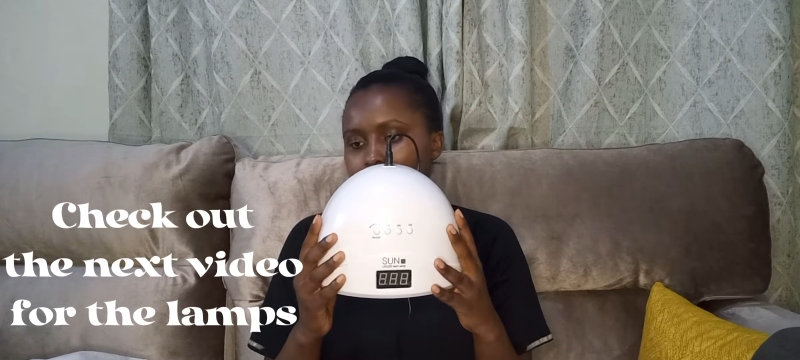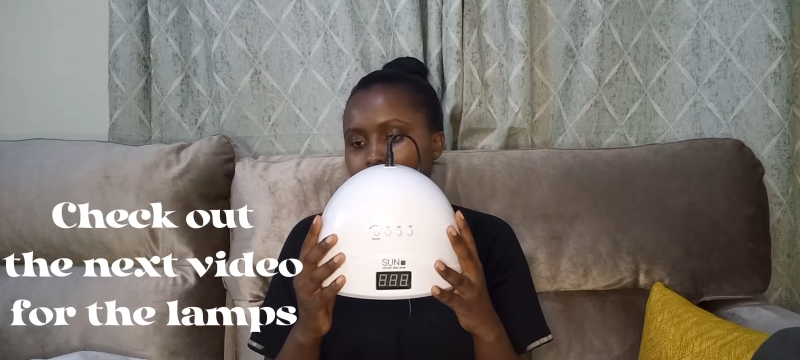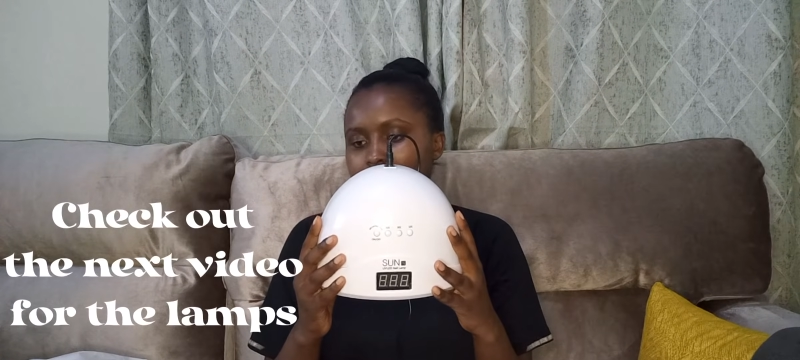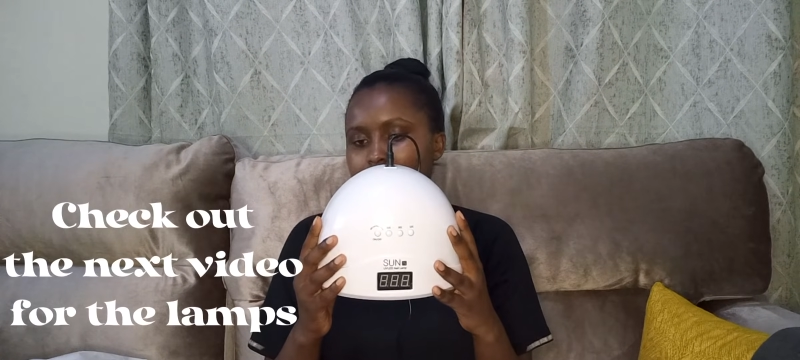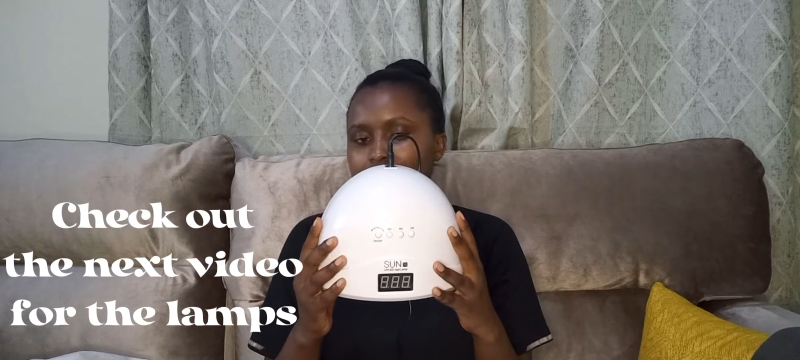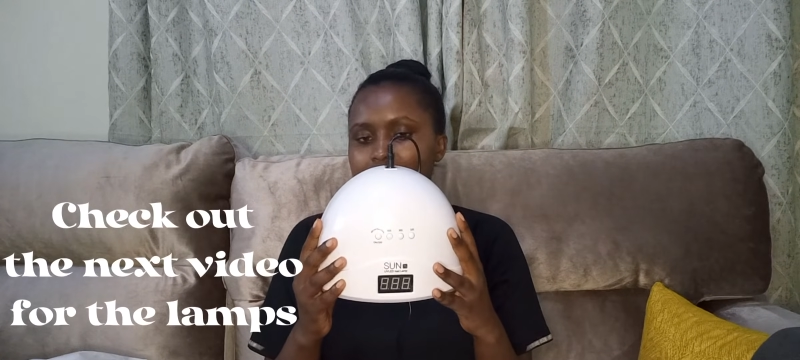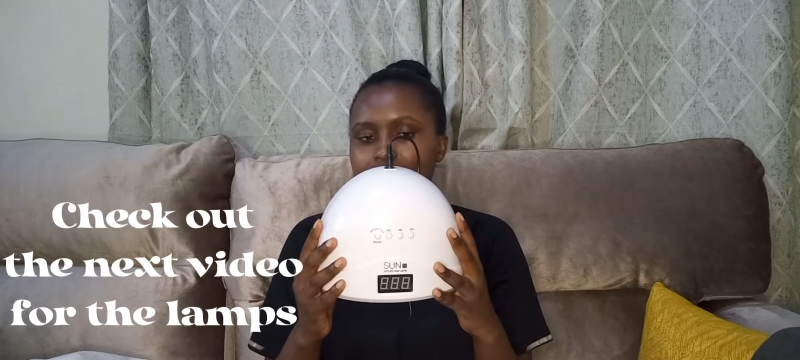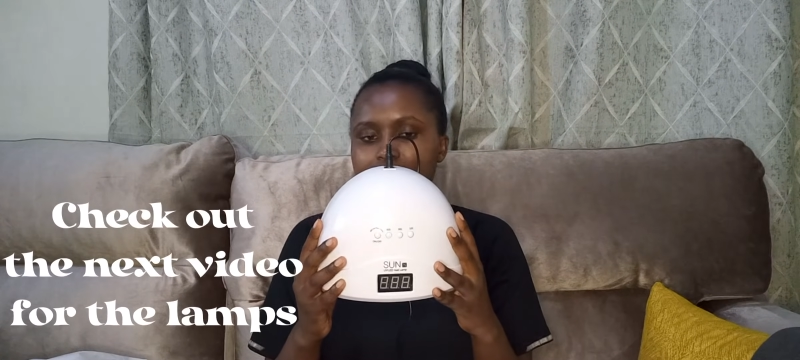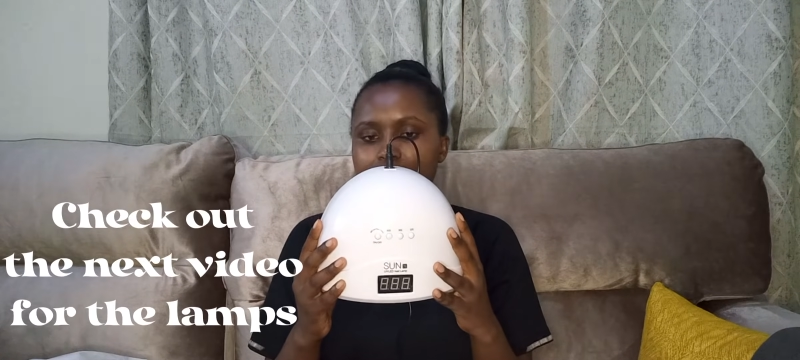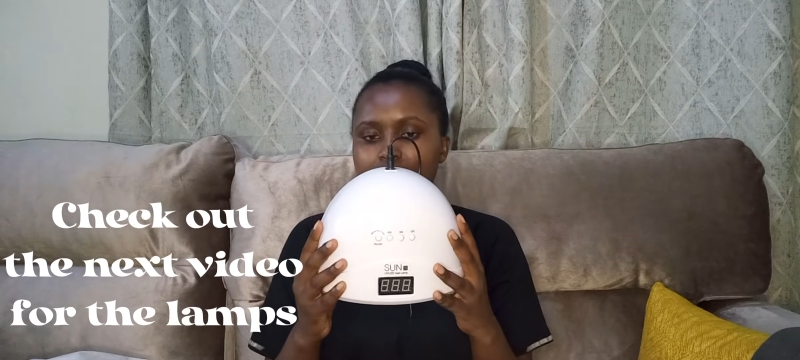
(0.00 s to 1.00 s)
the
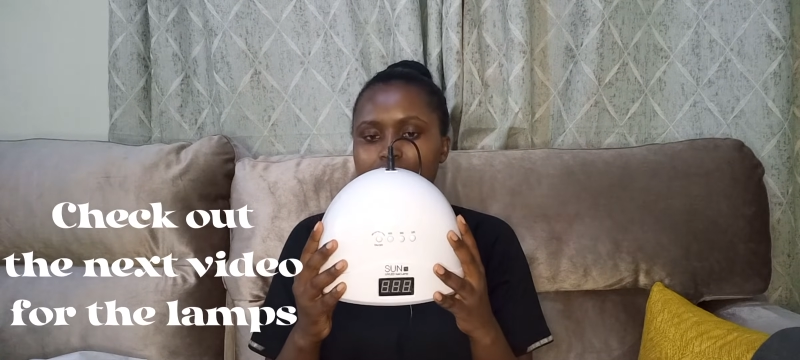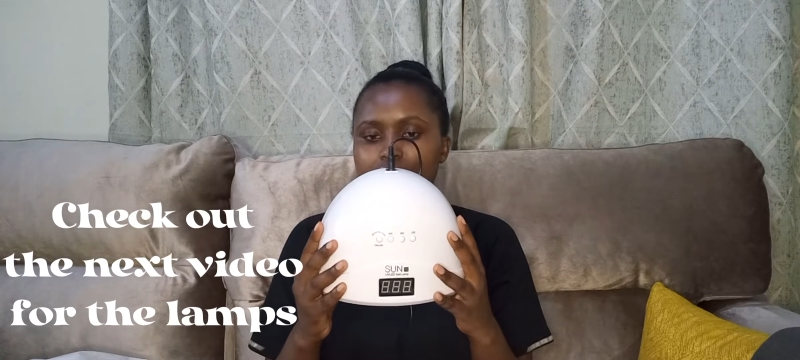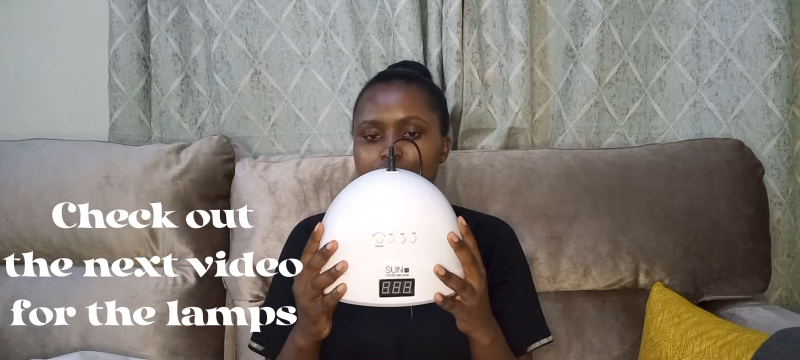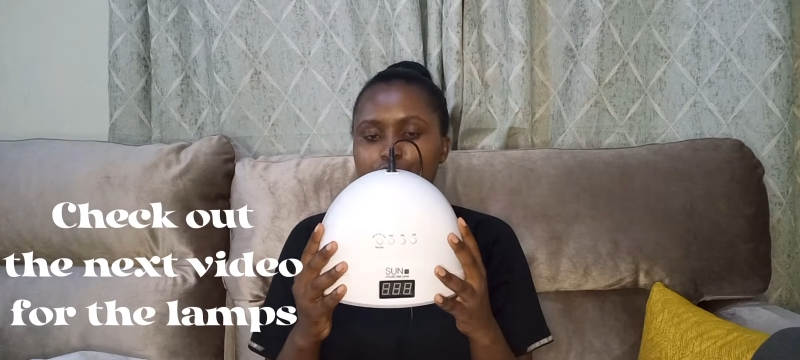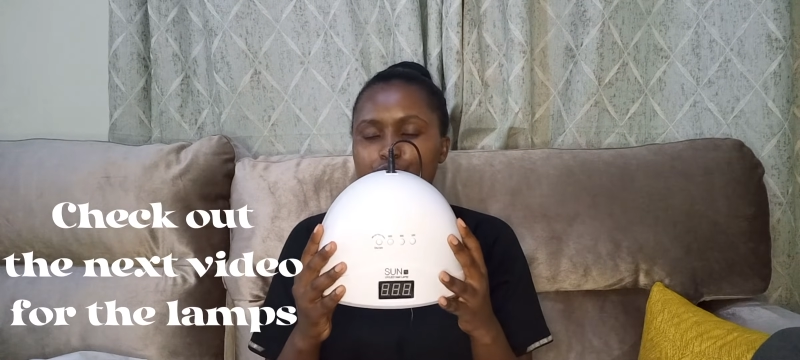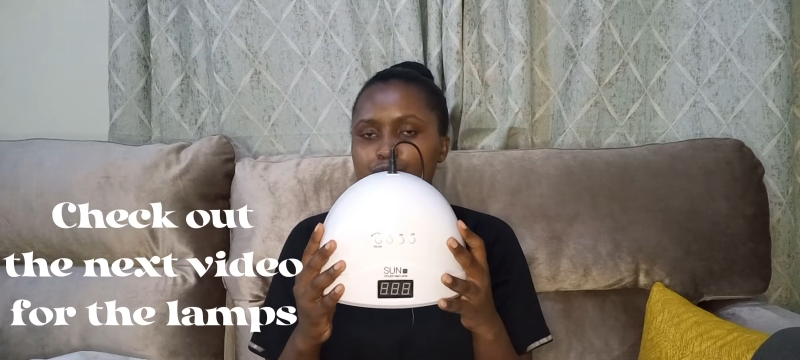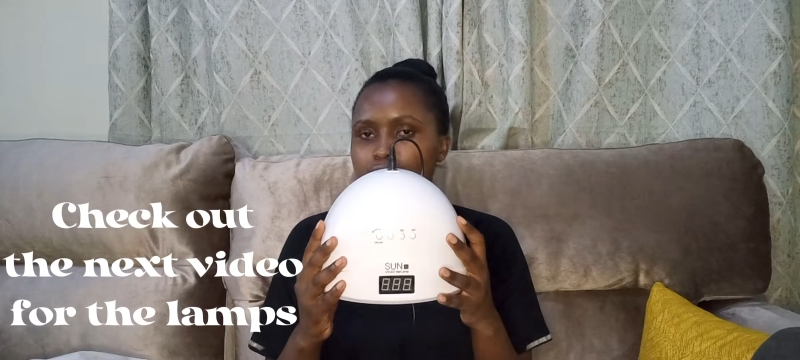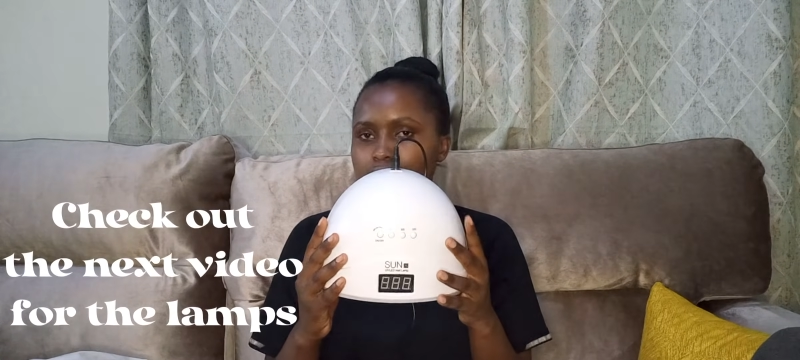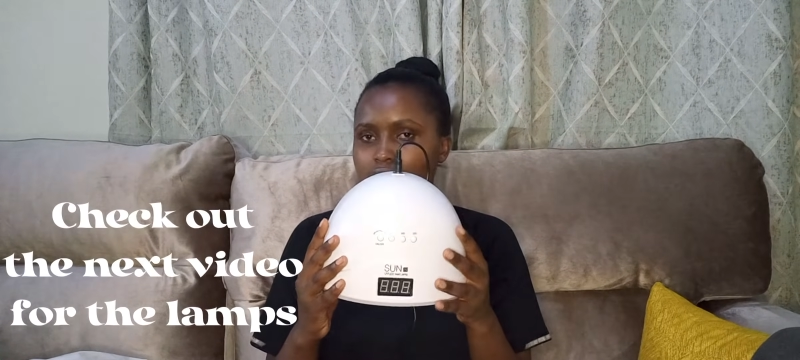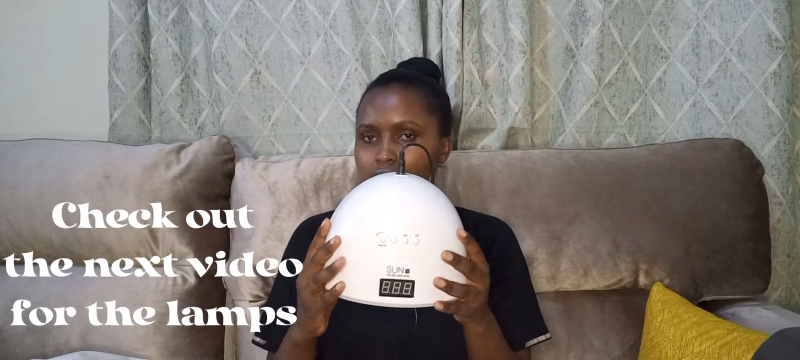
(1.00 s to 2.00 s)
lady
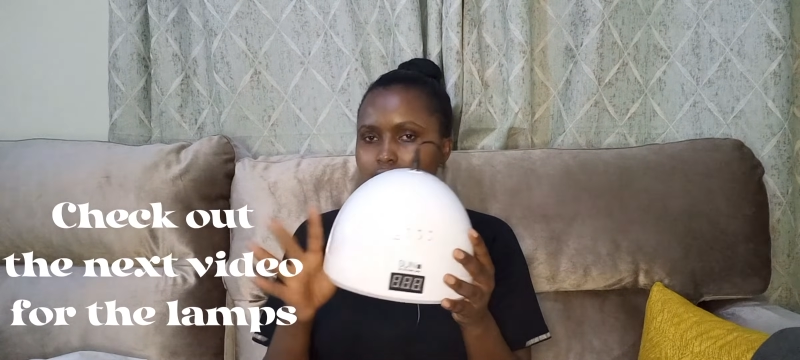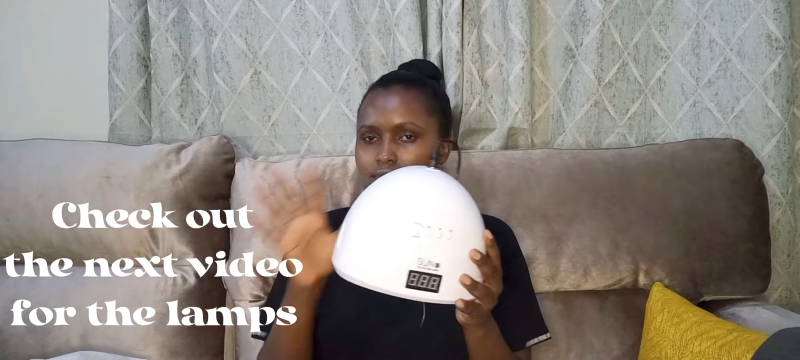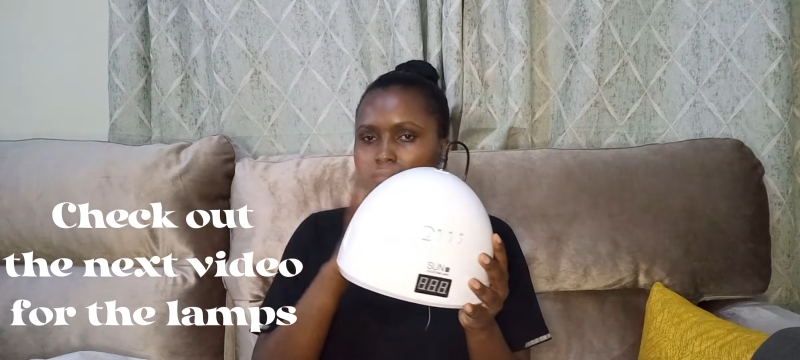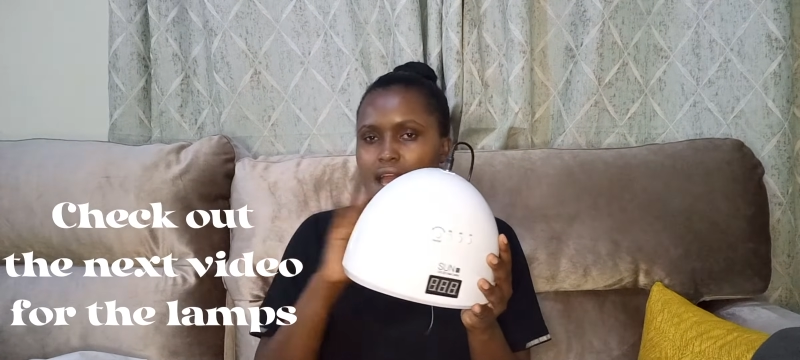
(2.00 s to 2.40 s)
showed me